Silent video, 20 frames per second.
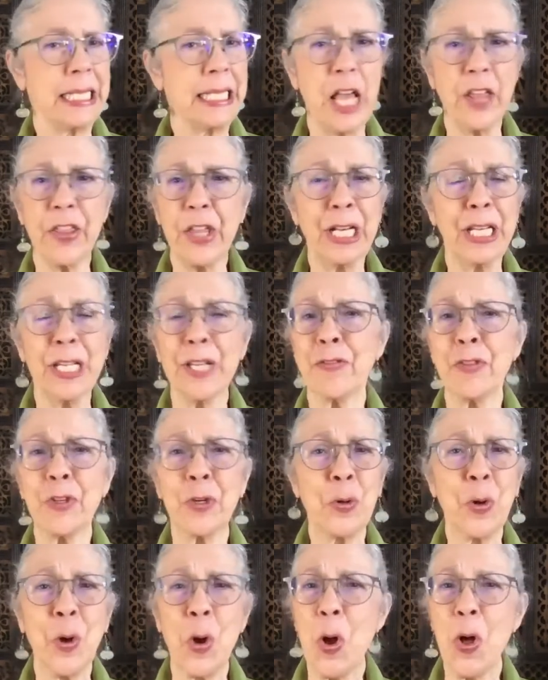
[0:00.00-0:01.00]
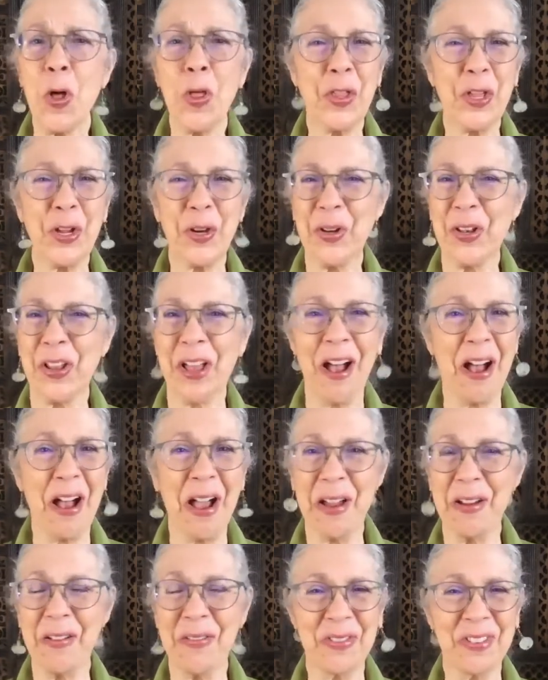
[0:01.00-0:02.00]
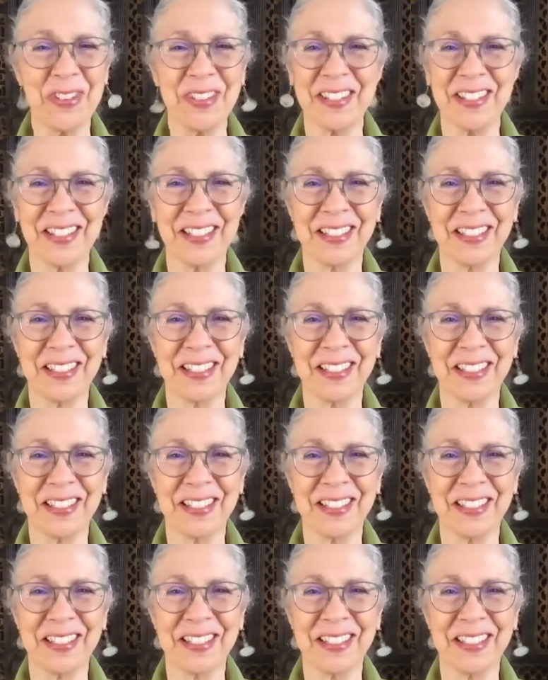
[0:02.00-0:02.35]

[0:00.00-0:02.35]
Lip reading: Now, they lived there all their lives,